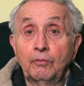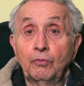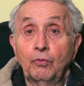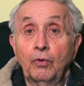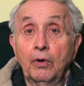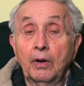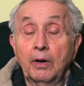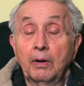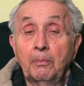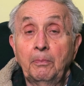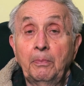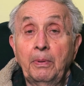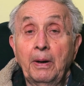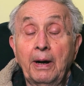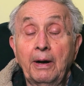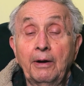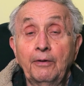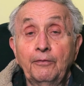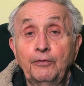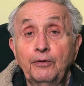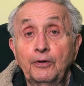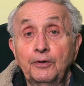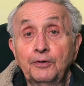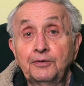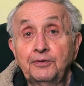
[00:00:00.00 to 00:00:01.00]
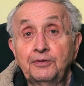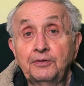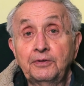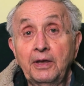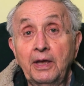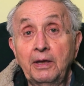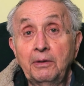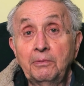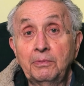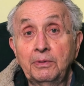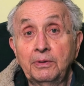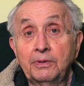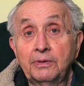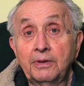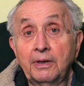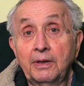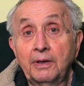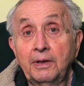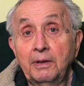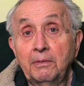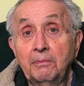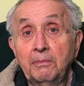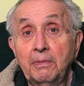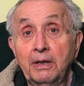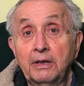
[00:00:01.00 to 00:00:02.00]
what a powerful statement
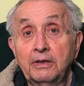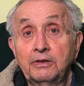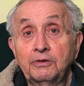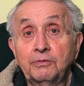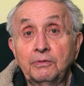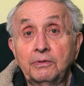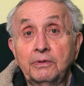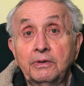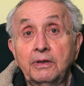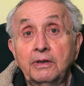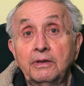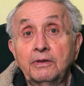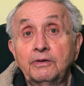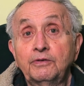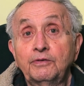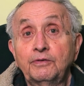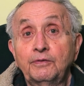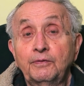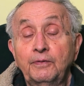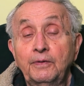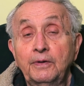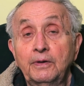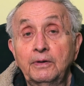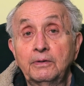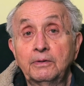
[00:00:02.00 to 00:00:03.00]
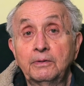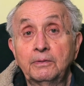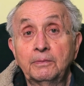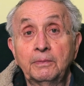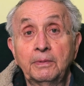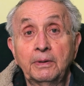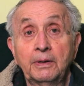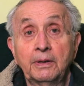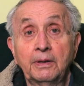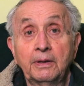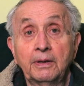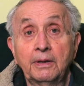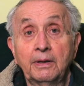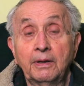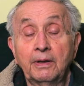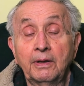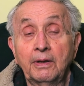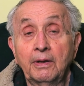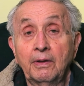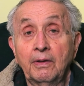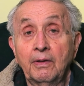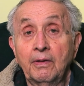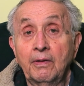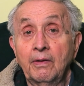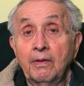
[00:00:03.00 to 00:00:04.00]
that he makes with this film.
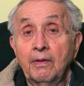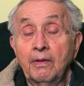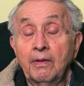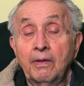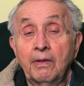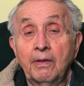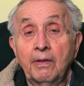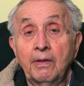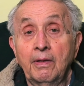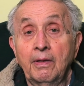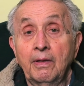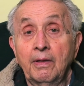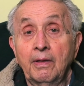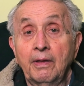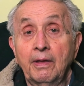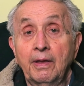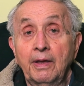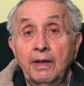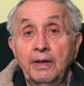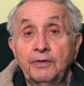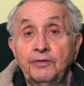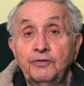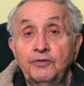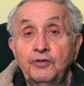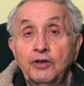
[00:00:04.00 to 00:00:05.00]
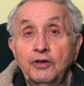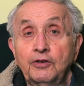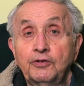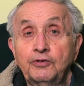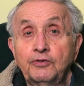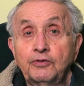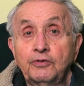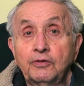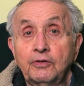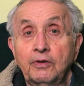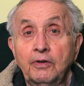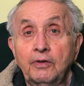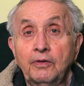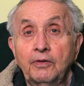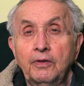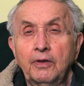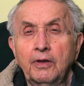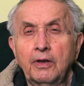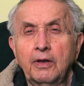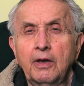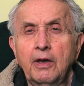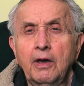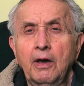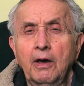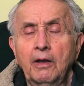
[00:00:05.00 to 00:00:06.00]
It just,
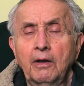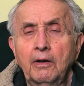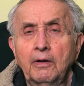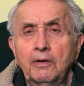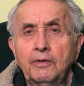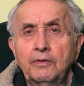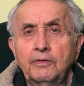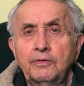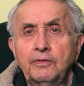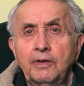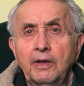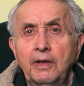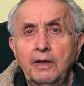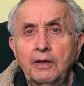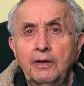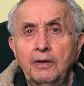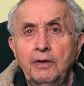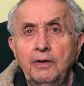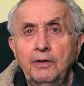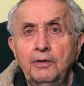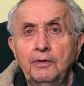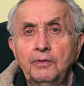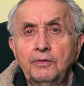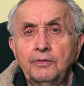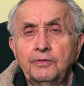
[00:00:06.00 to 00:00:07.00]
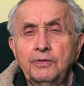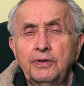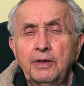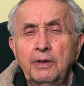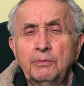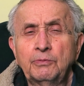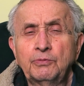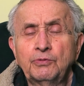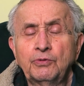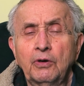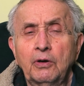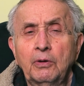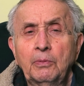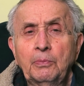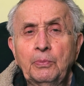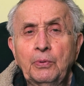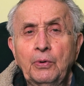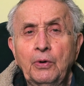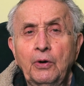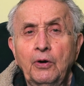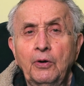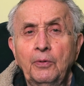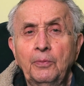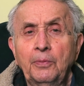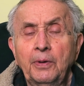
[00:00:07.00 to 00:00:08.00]
the colors they use seem so
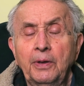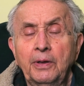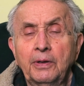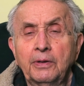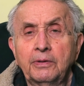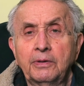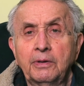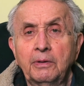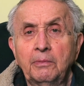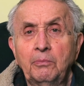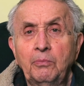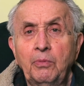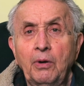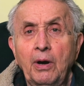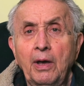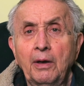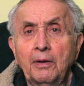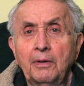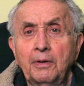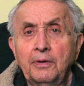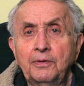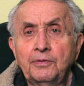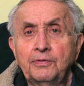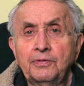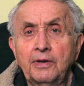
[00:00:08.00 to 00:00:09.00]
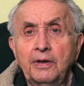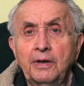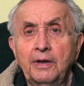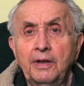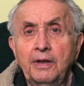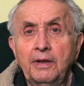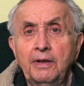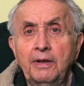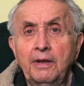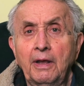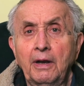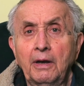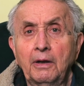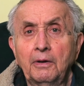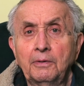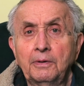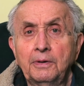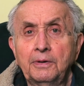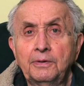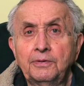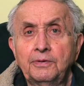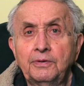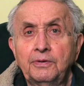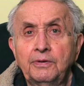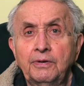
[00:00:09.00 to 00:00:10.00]
appropriate, the brownish and the
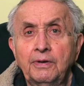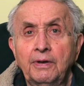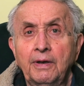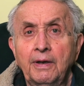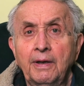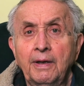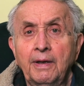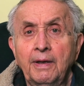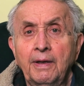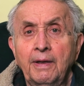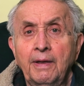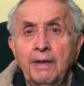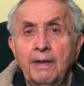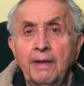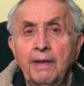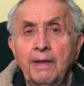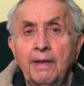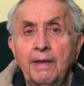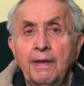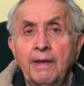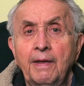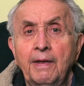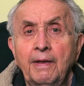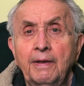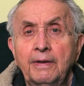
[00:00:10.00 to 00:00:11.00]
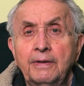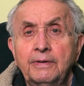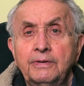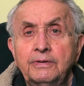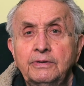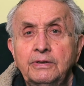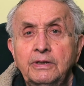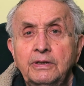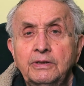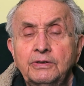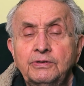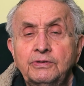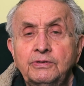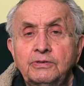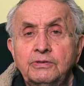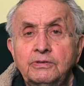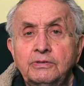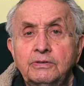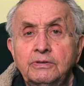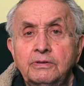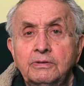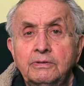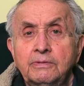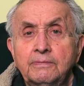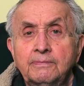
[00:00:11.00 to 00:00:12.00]
yellowish.
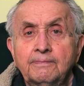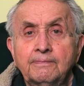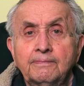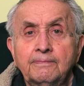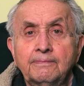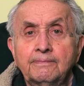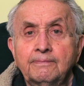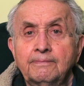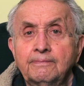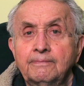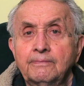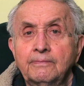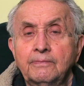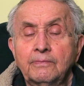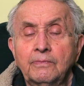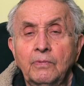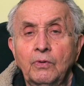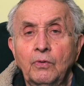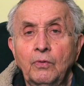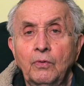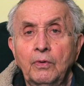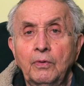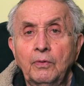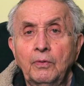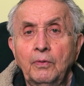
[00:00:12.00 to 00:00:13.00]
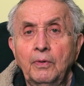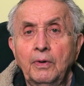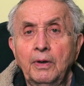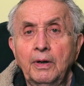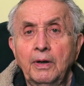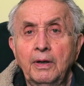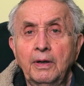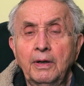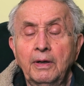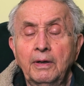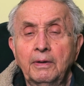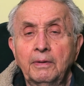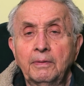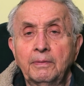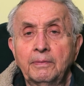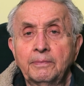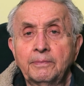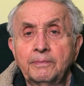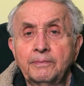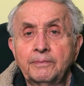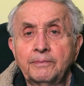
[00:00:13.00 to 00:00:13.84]
Just what a